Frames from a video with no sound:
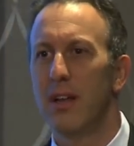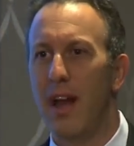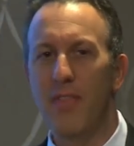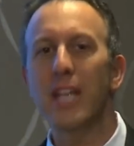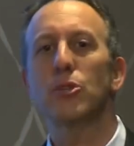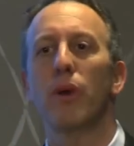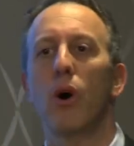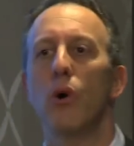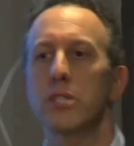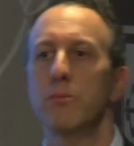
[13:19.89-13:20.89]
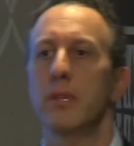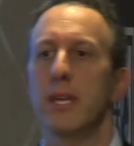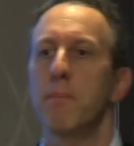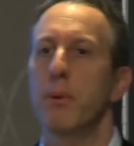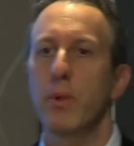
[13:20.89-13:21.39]
and that's the way
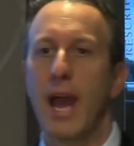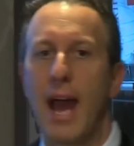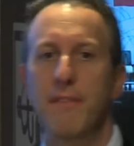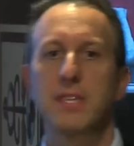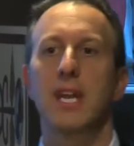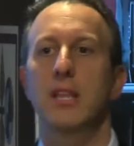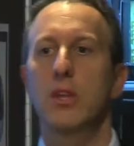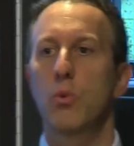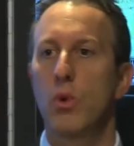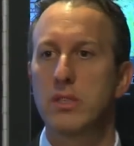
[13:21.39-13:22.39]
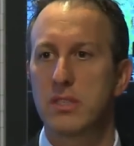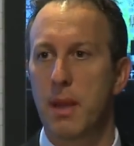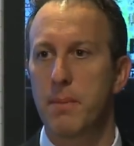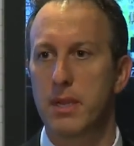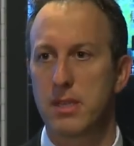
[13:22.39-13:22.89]
ultimately, but we have to get there one
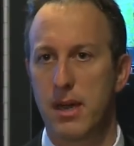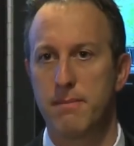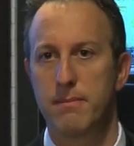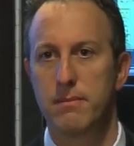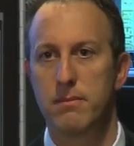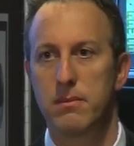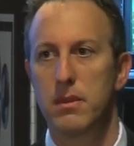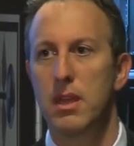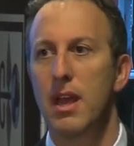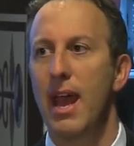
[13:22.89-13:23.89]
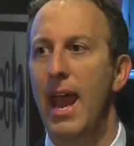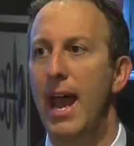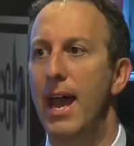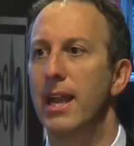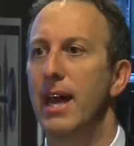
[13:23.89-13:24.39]
step at a time.
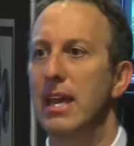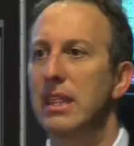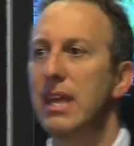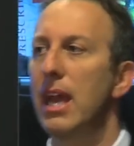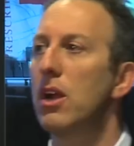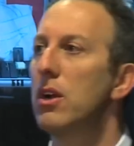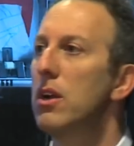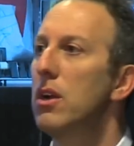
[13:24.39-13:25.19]
And I think